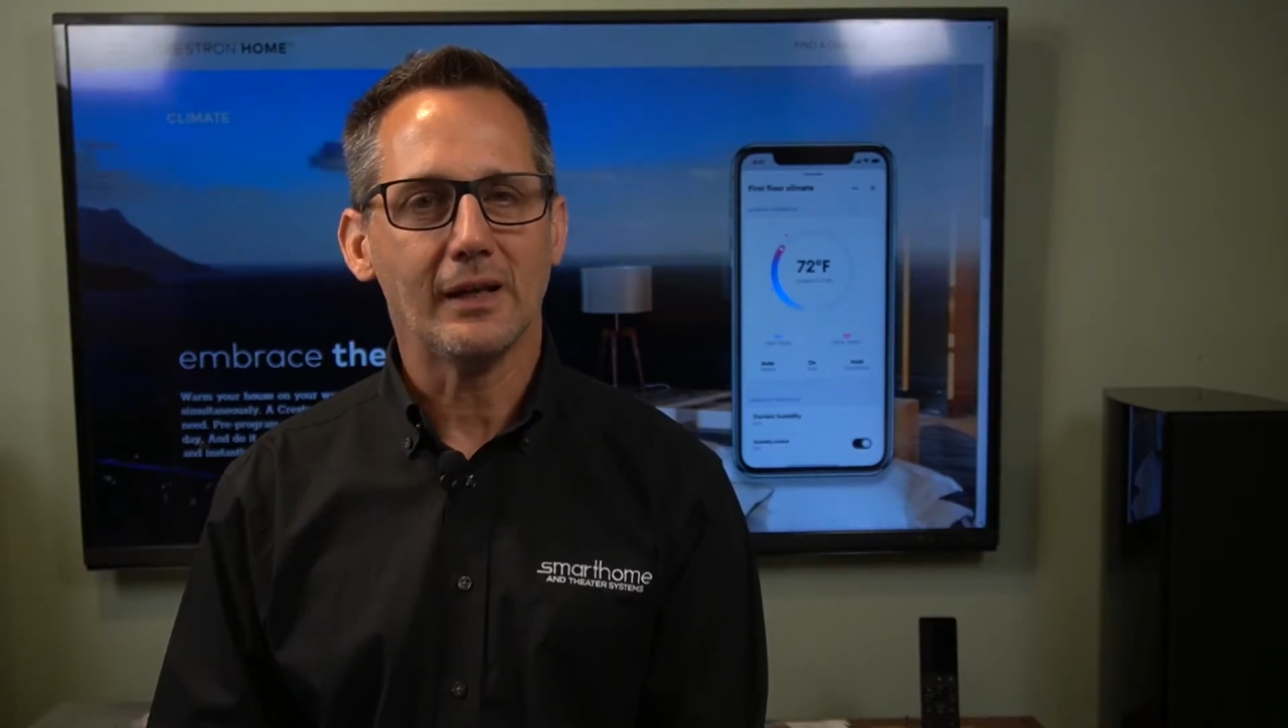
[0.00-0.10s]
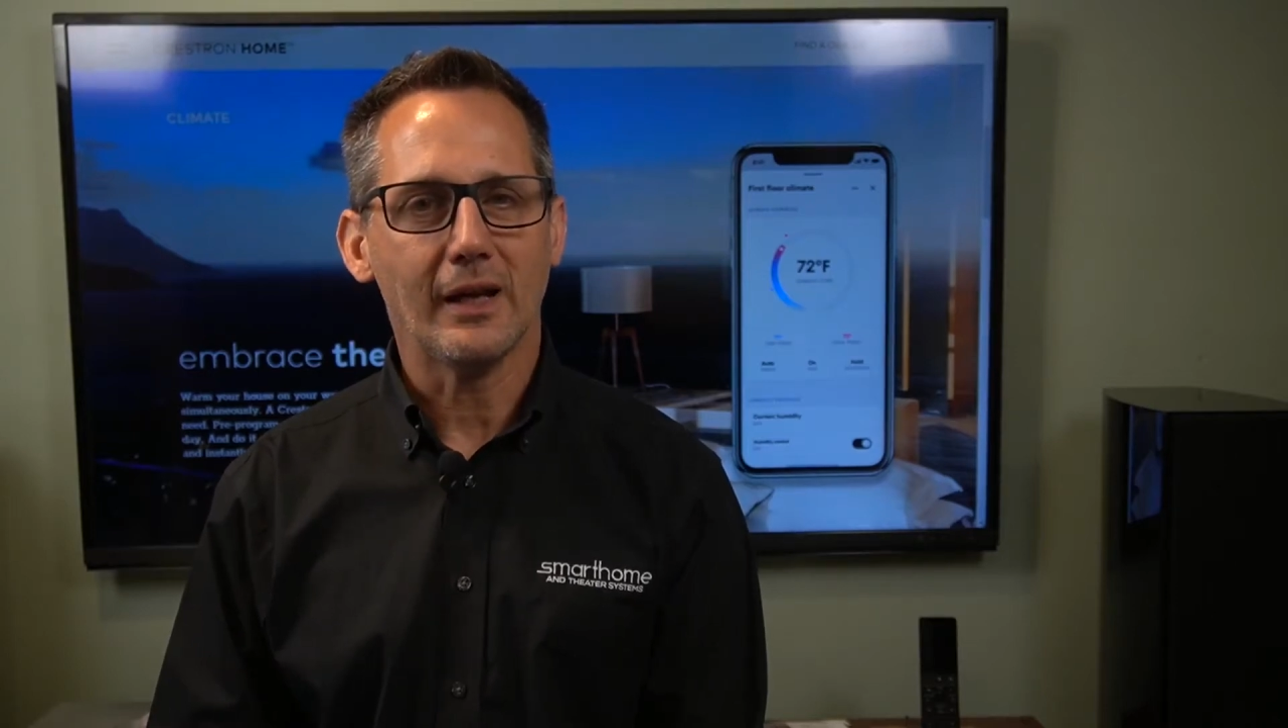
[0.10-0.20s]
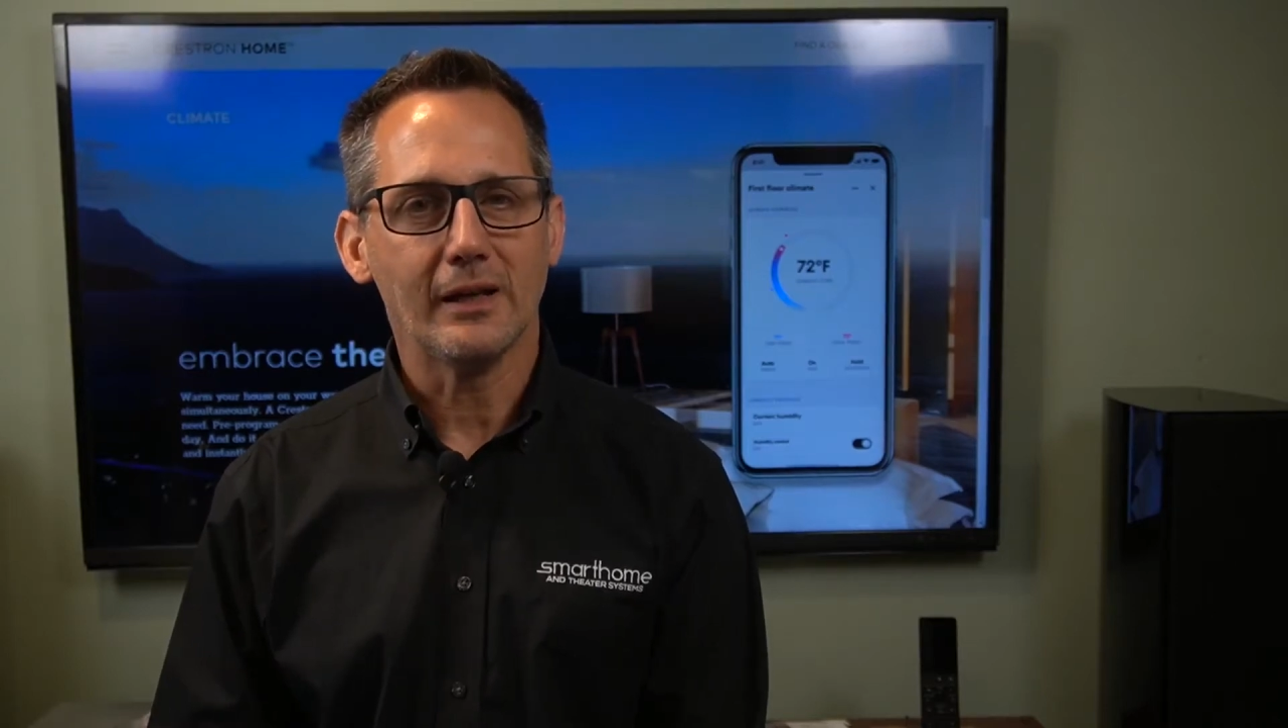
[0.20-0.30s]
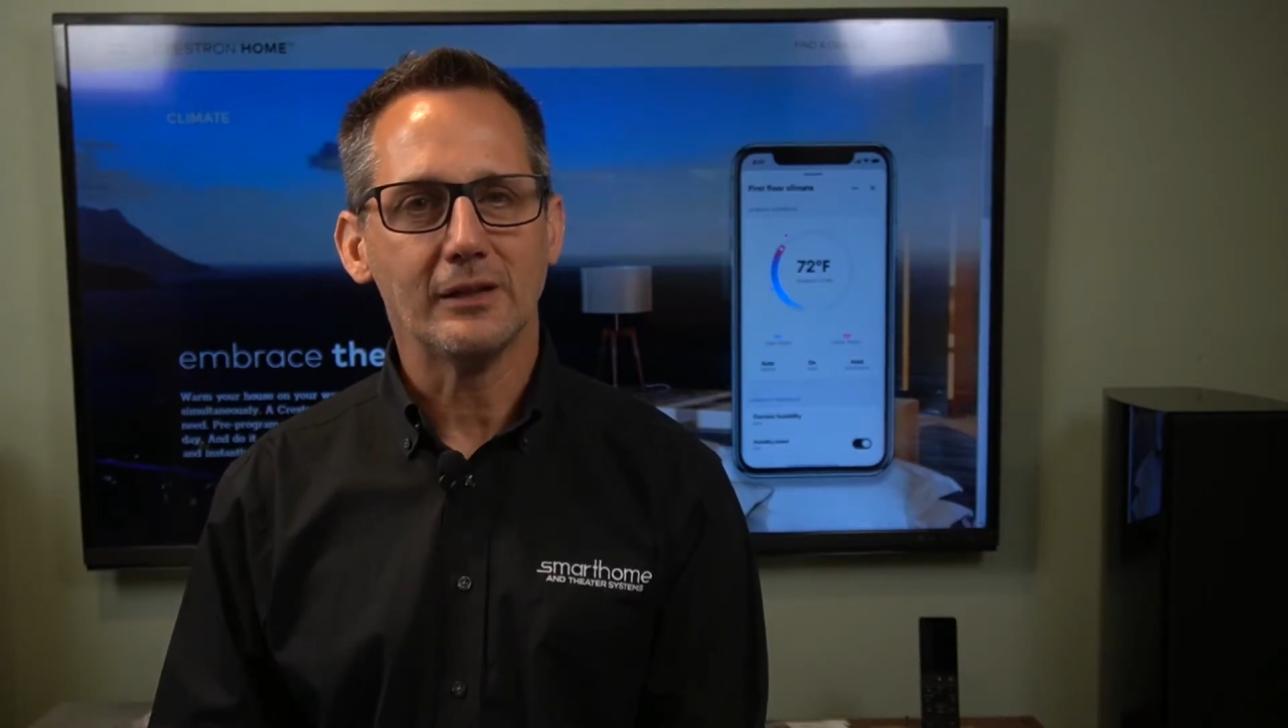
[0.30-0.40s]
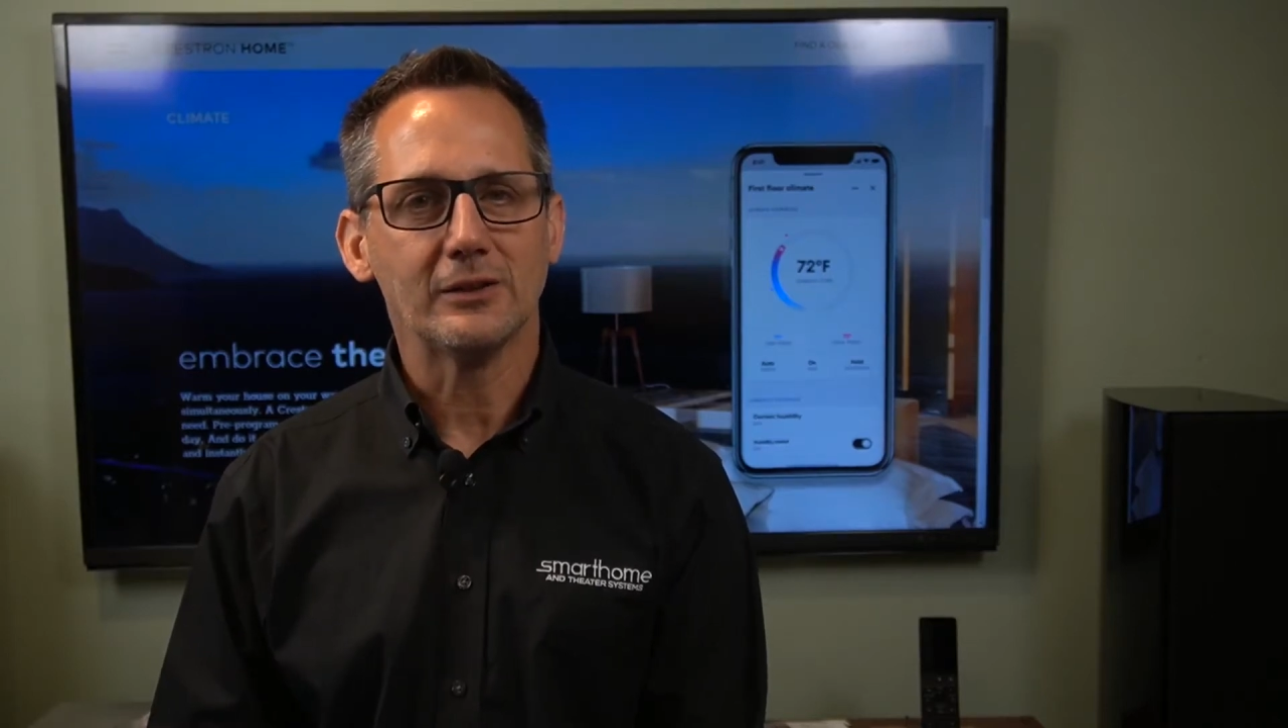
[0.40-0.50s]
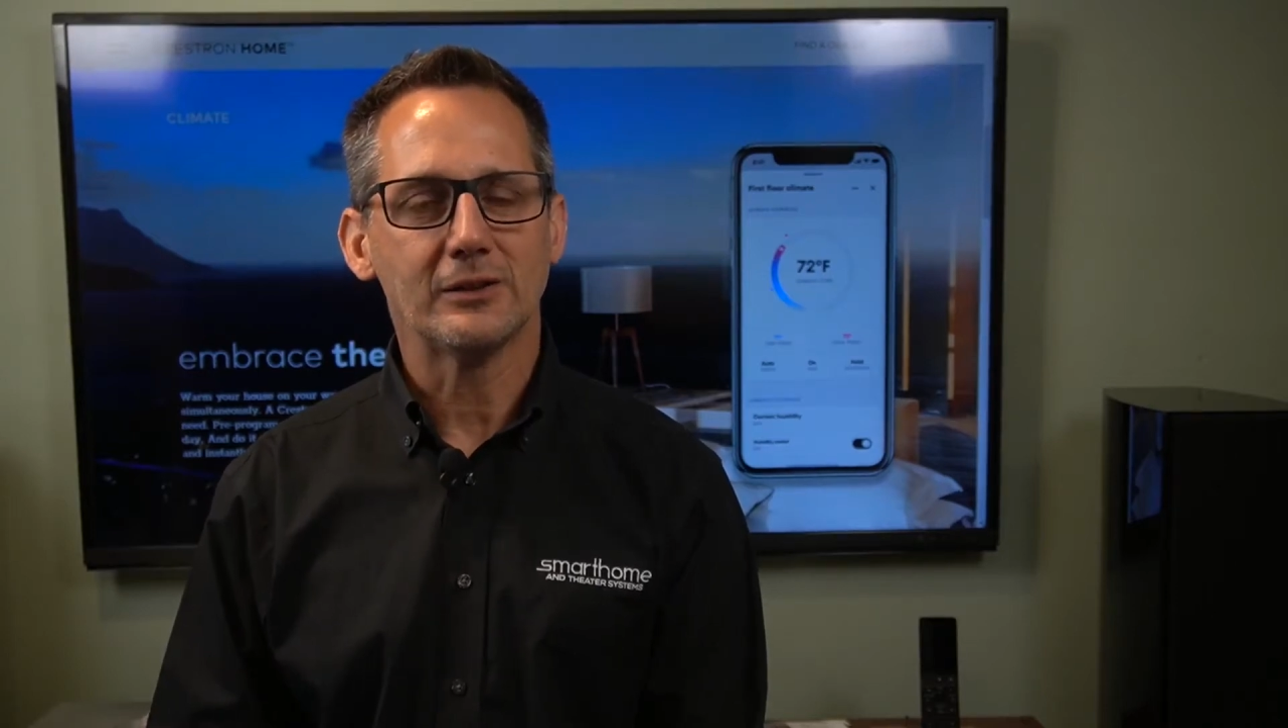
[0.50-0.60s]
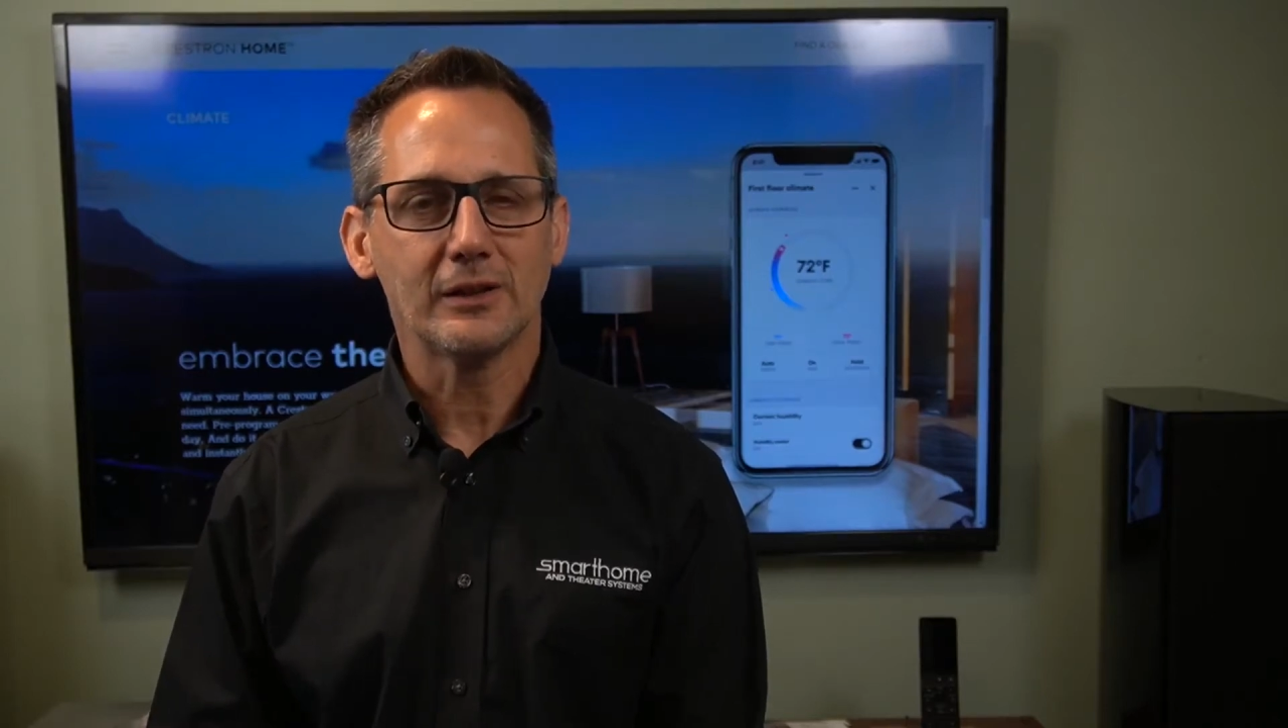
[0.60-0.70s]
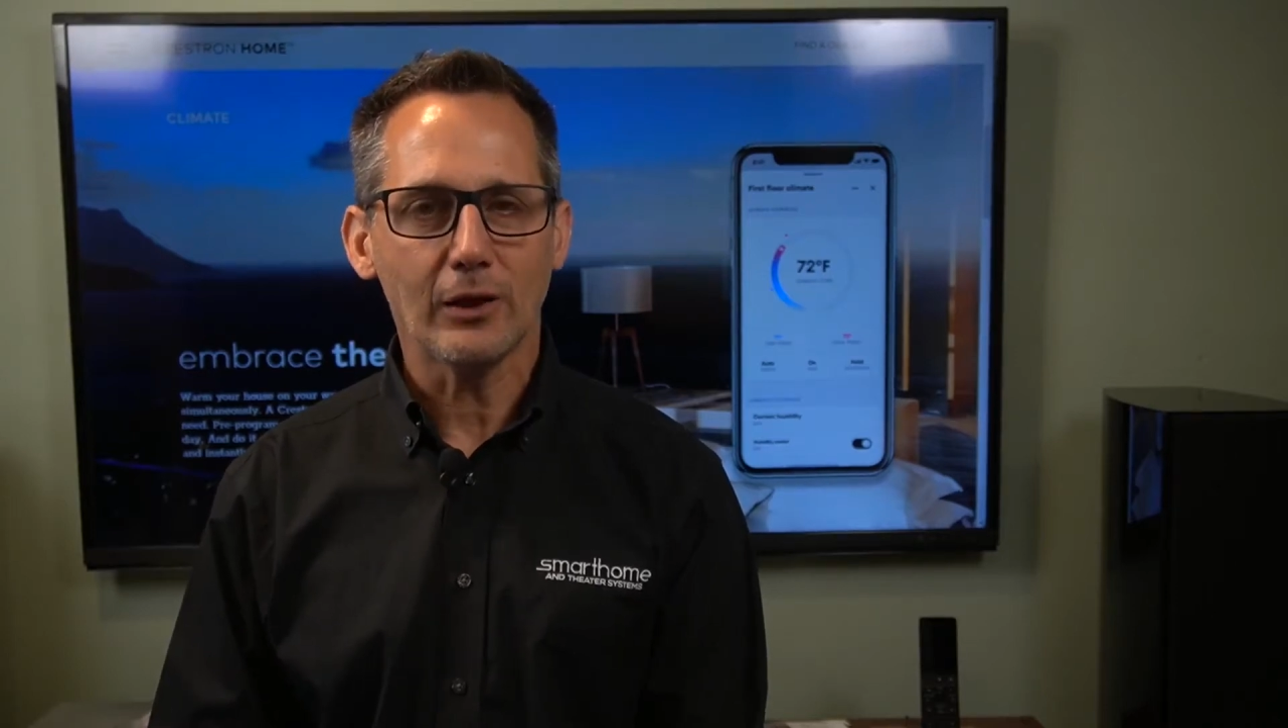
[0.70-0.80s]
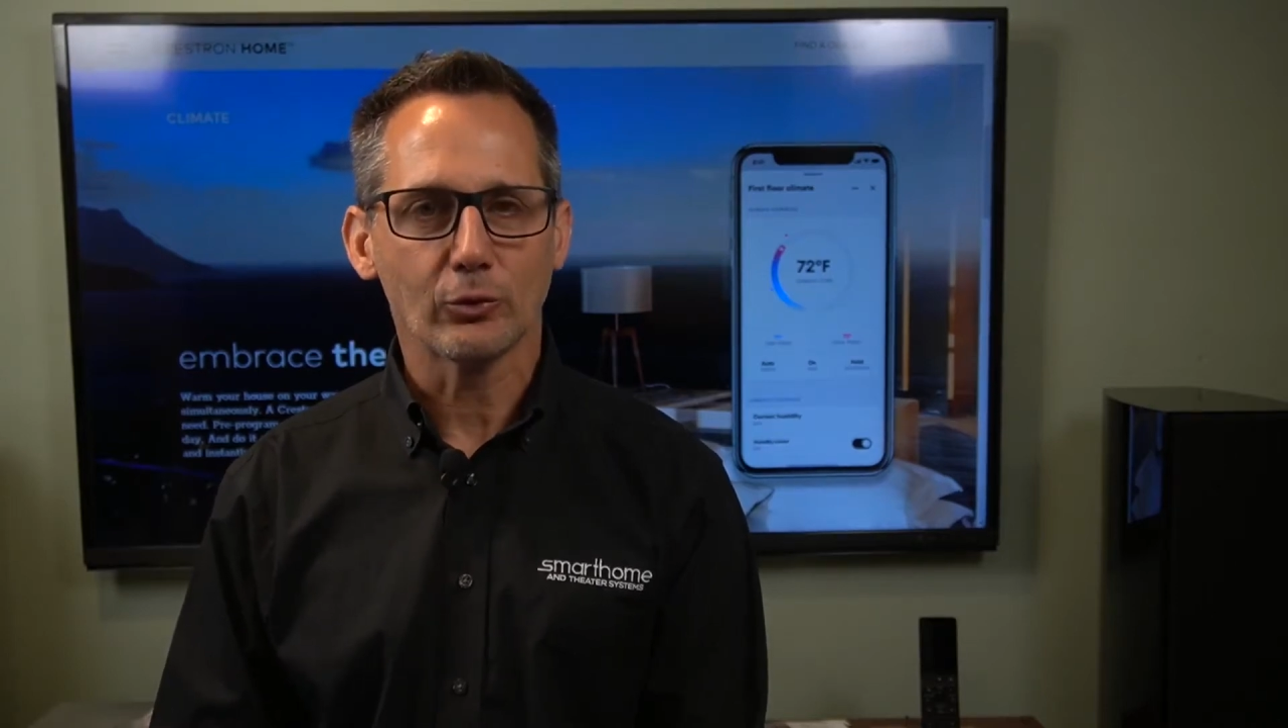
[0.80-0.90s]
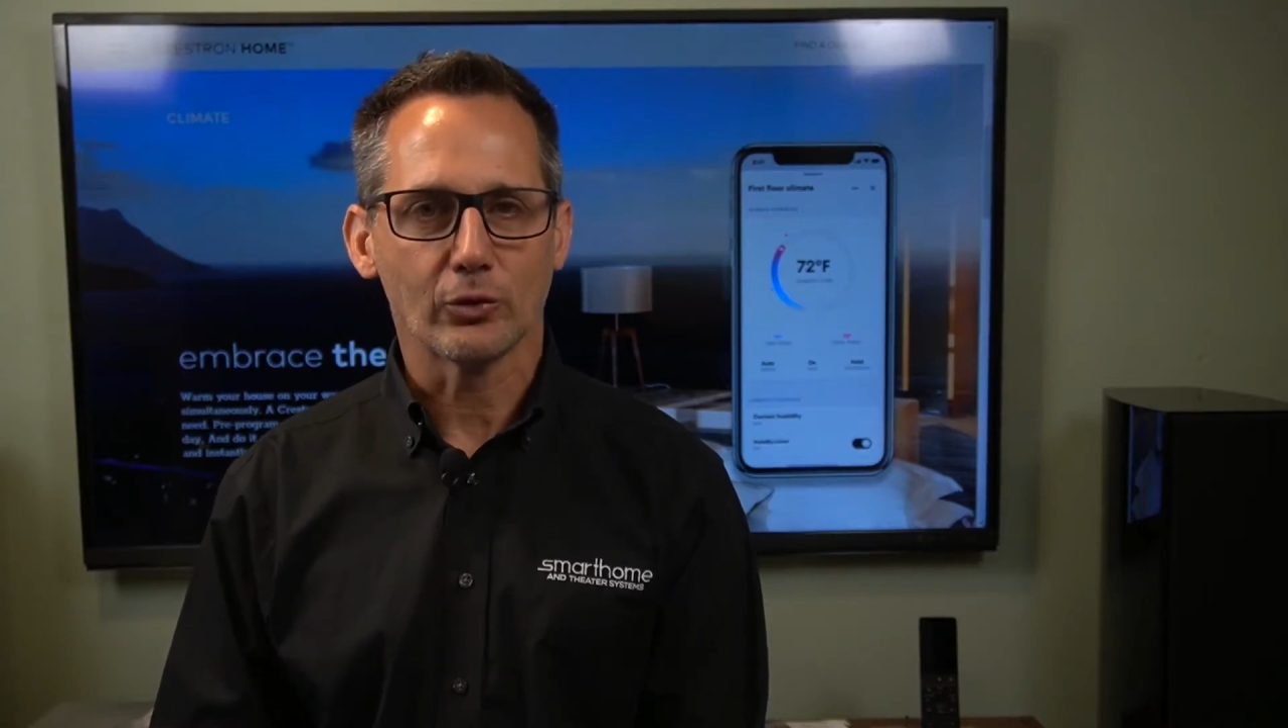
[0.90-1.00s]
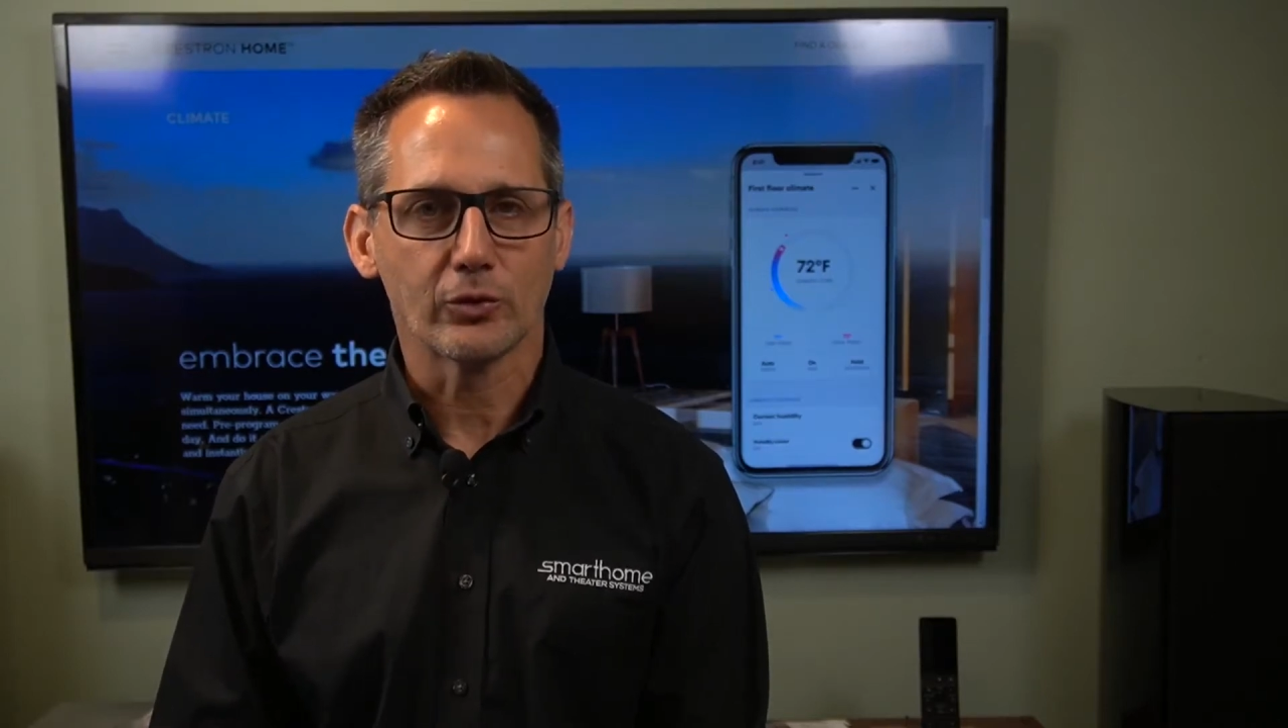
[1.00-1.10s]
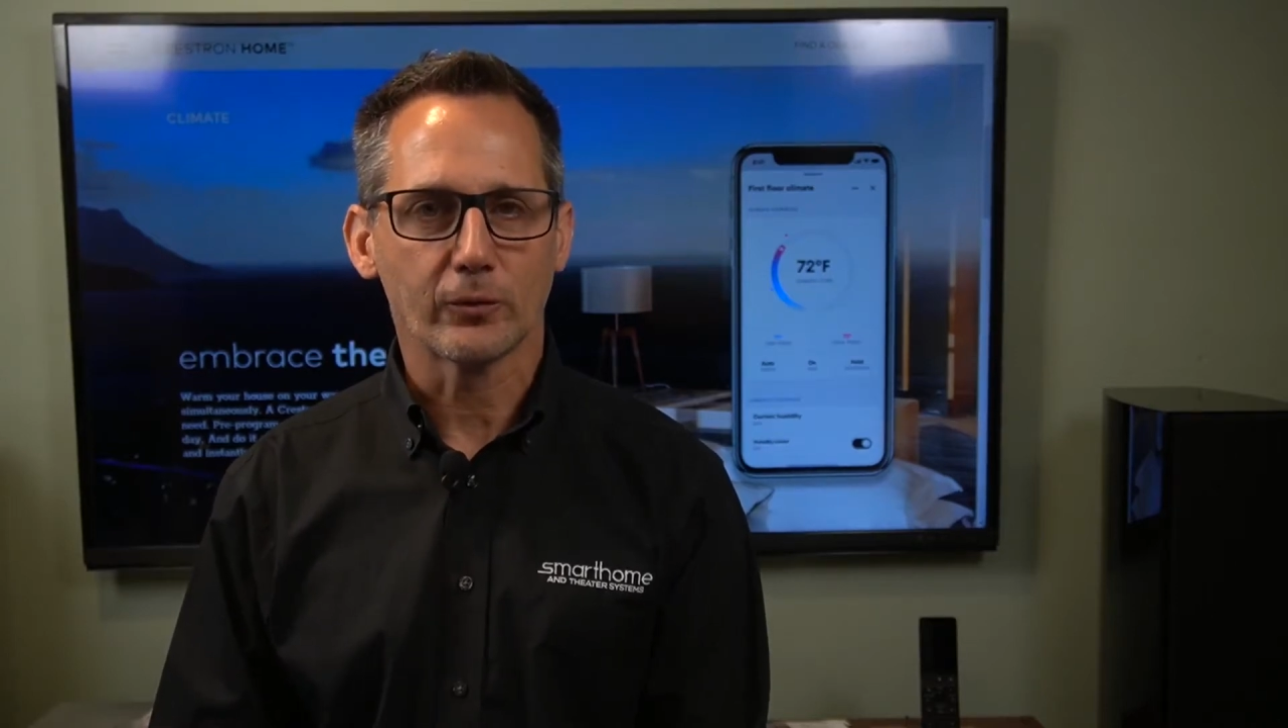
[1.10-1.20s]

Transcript: edit schedules